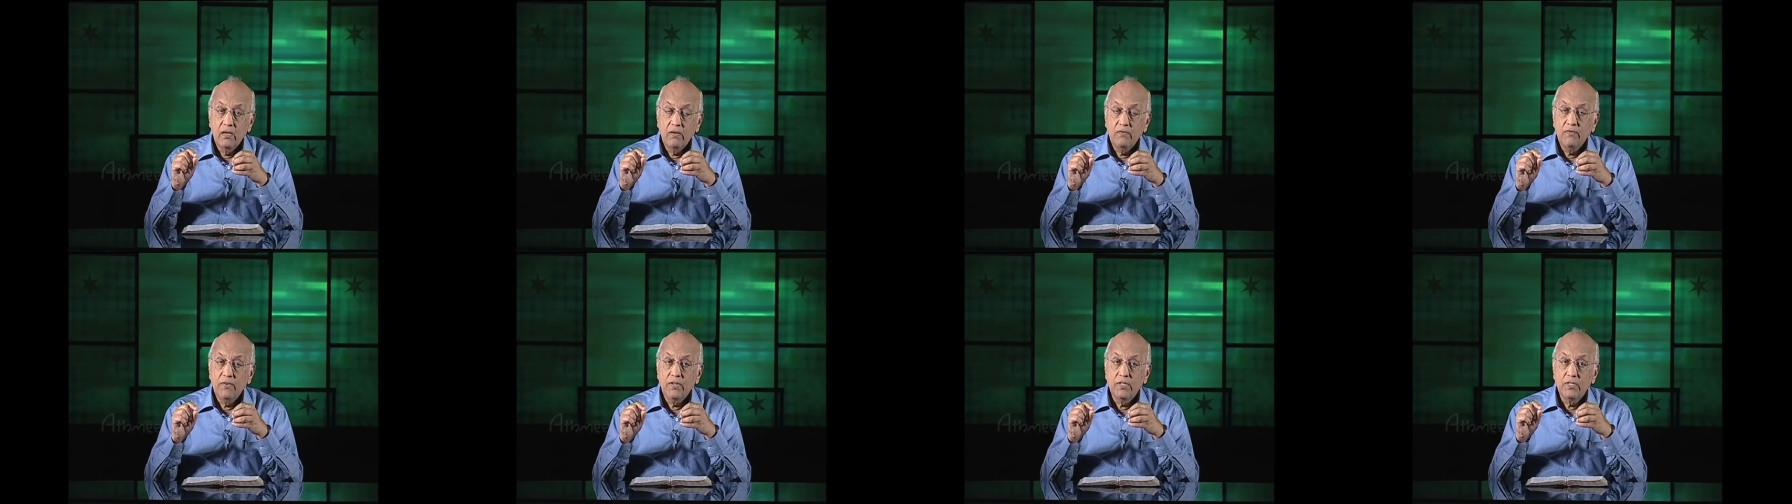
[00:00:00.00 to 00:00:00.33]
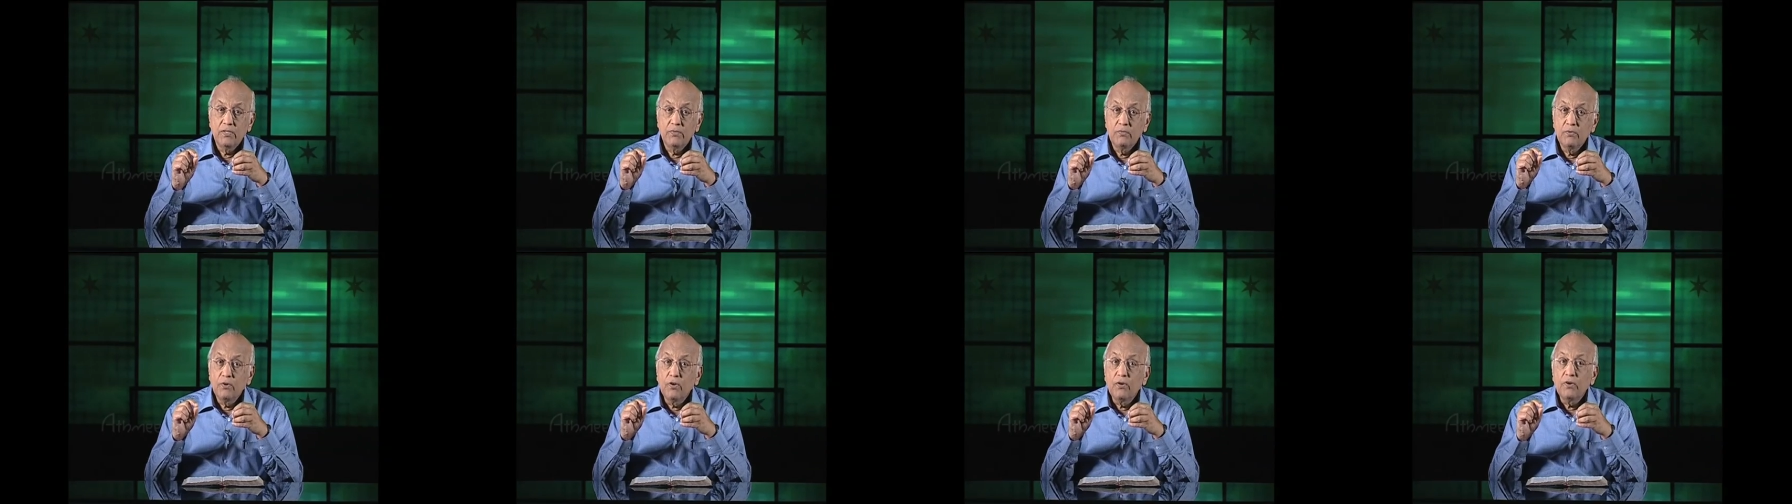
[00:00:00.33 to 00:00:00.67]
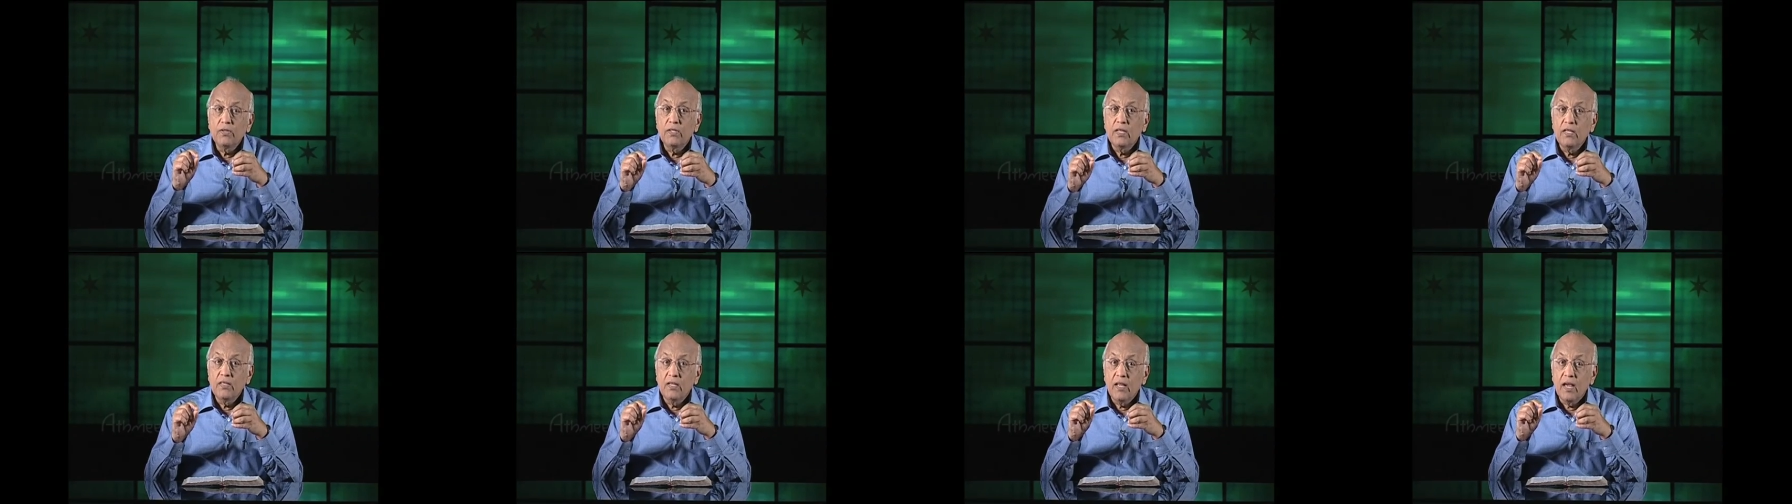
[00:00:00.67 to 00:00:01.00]
if it's
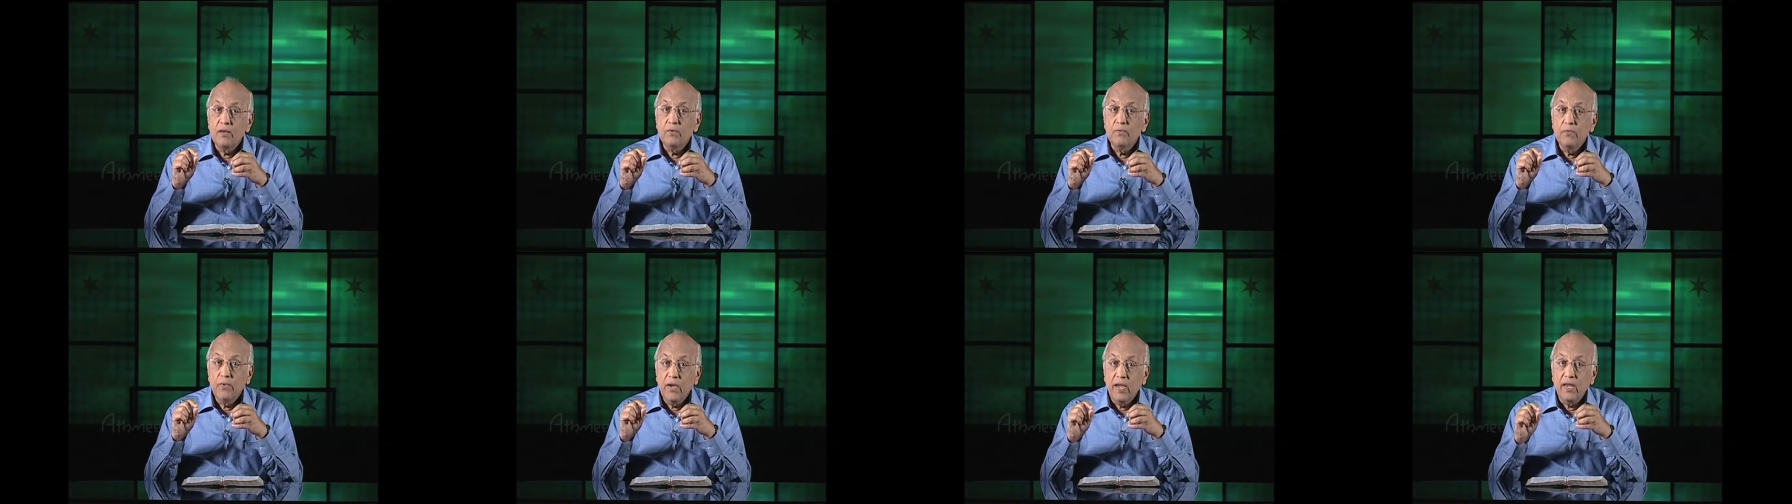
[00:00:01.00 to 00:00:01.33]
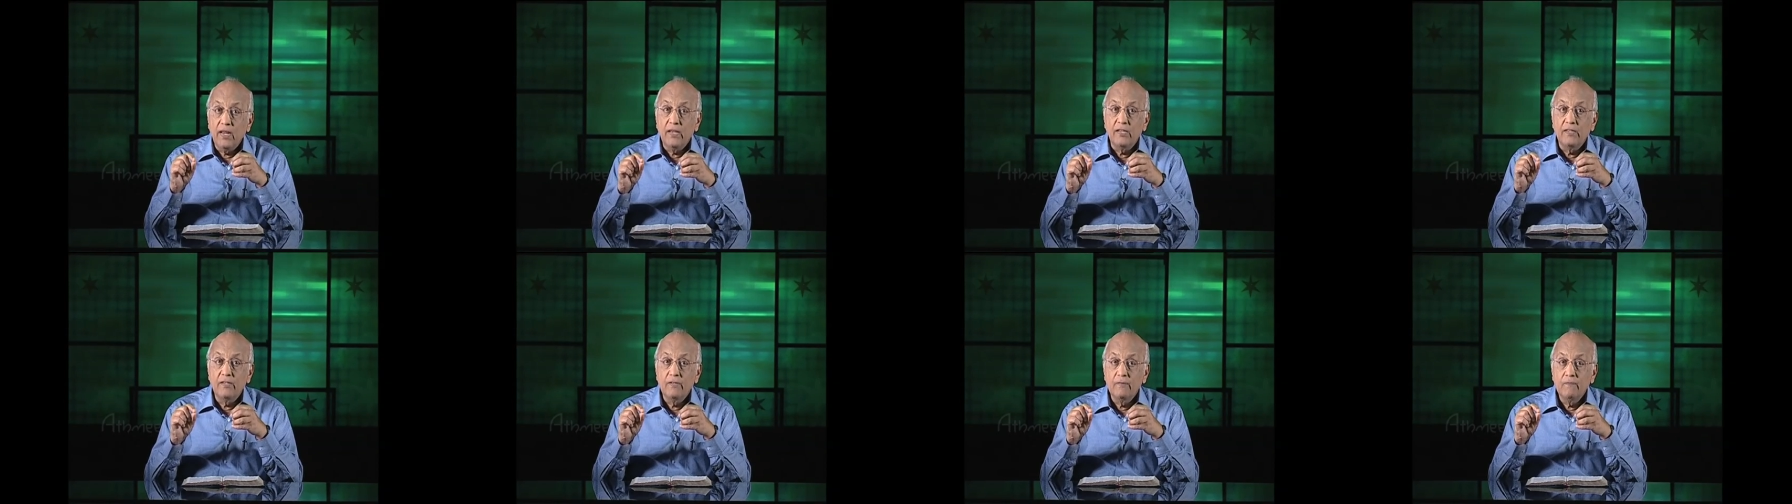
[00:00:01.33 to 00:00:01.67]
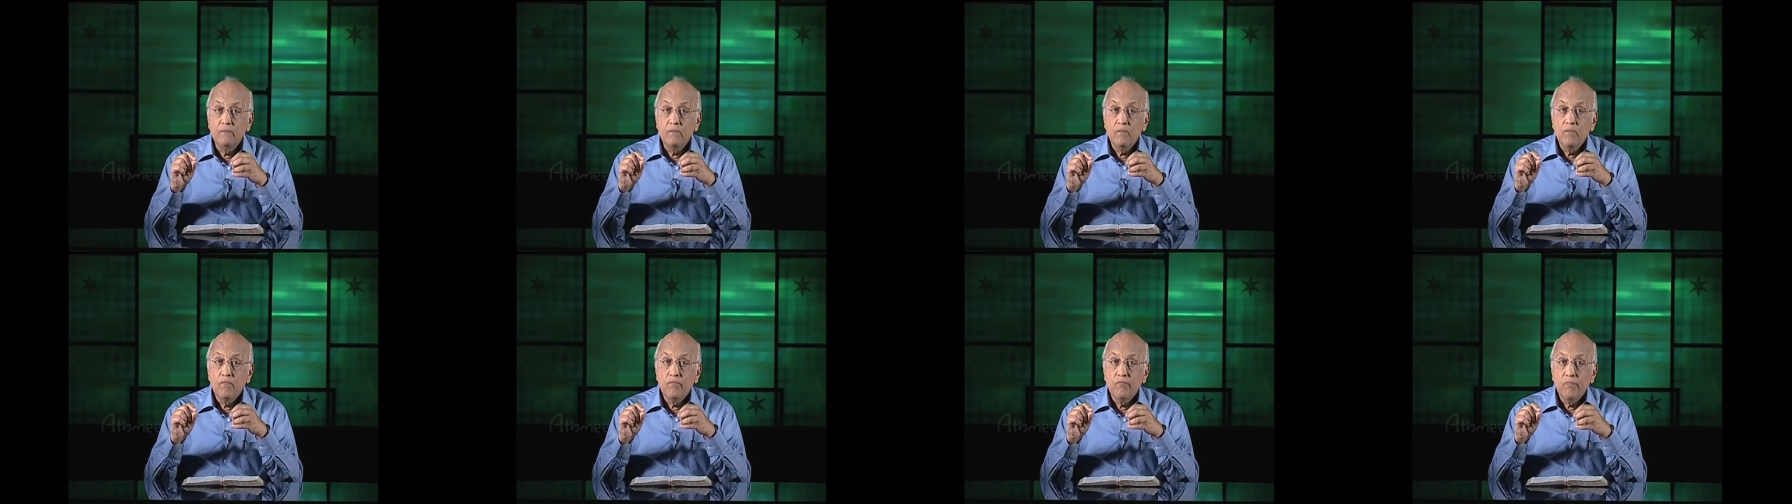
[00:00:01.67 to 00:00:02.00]
more than that weight,